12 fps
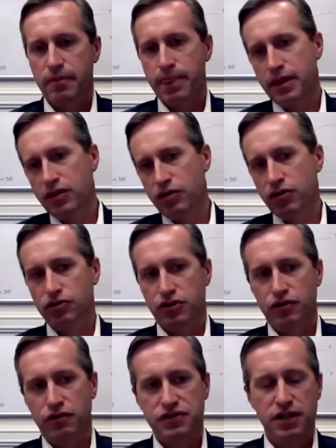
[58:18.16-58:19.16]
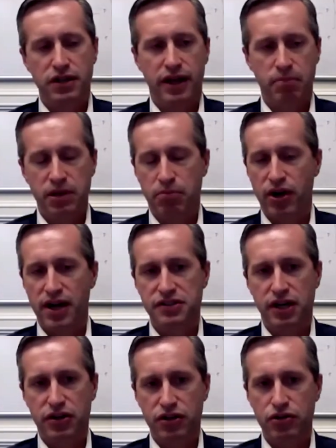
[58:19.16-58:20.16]
you've seen like big brands
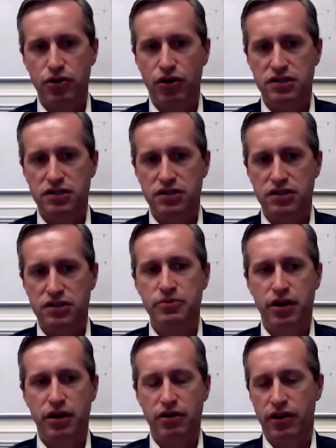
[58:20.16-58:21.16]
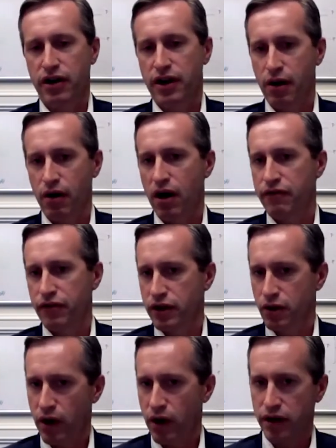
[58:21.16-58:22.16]
like the New York Times, they're now offering
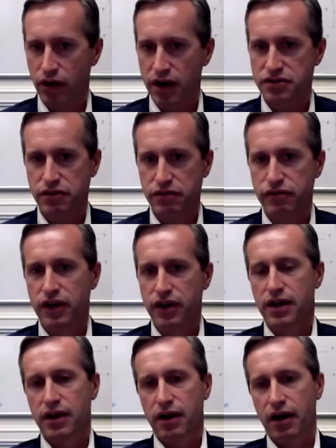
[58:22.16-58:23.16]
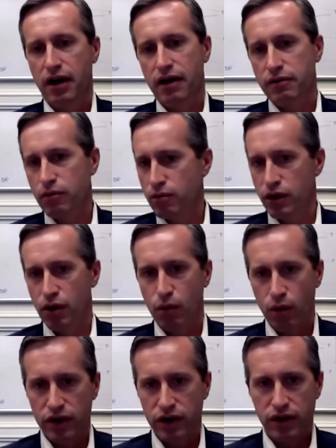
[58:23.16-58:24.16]
quite aggressive,
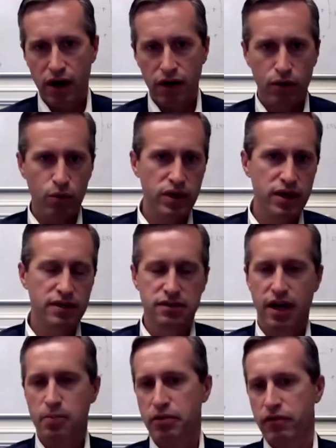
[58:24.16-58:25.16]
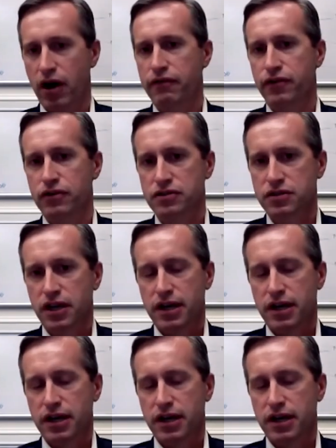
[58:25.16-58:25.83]
$1 a week type of offers.